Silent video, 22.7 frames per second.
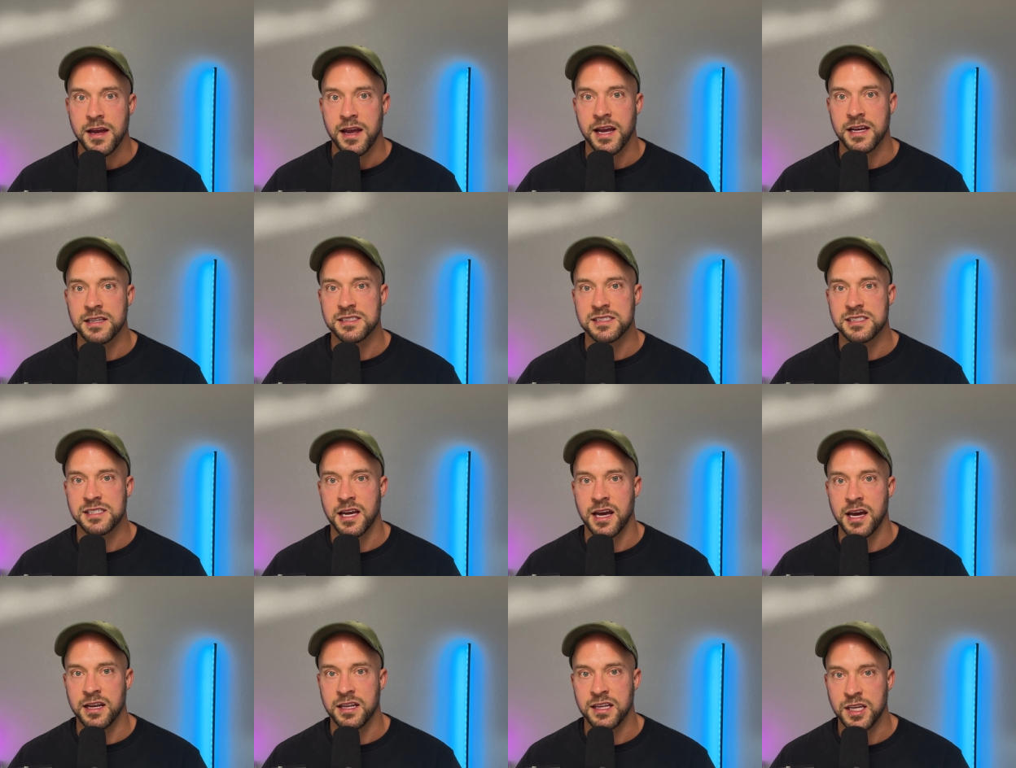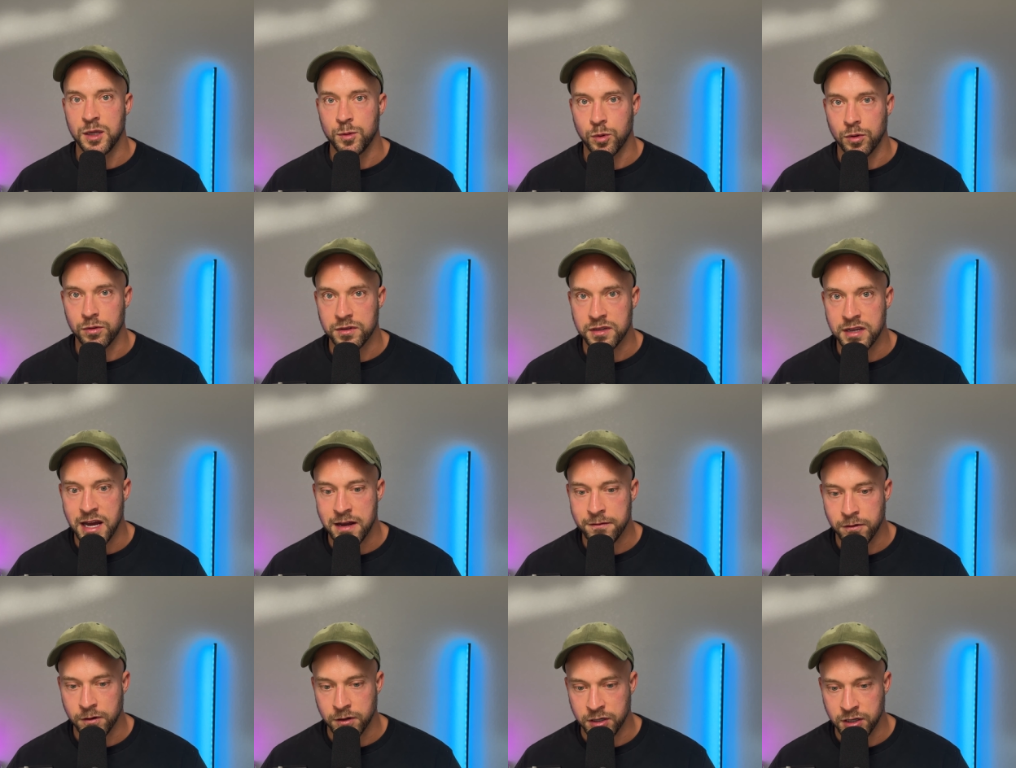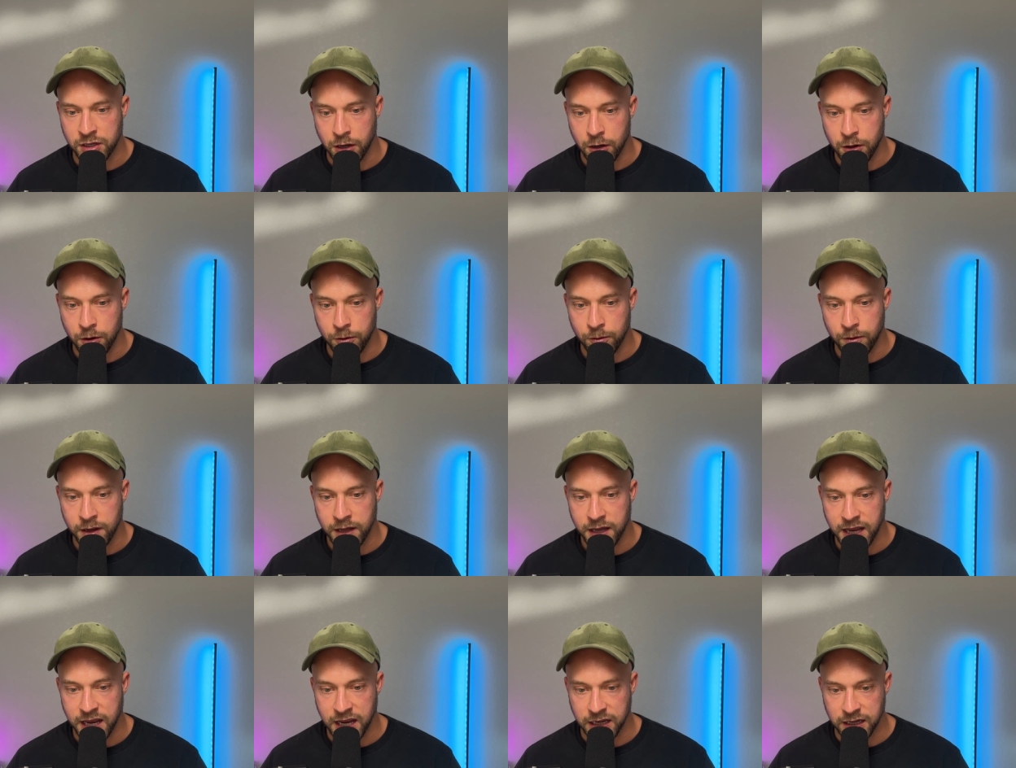and said he will never go
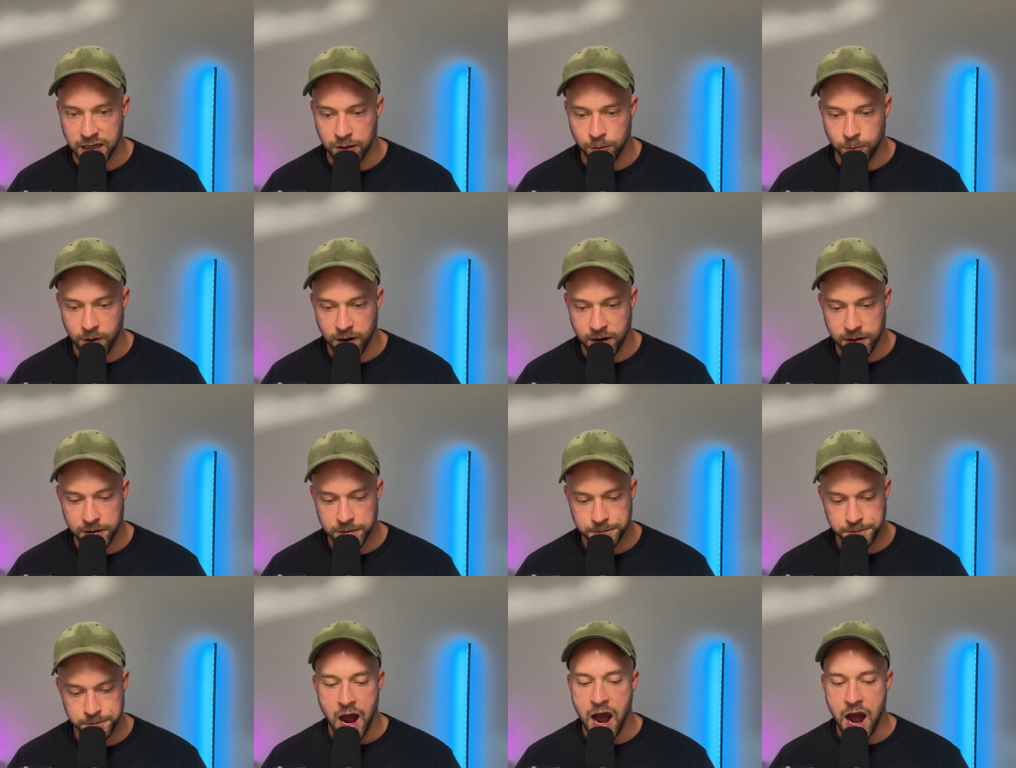anywhere.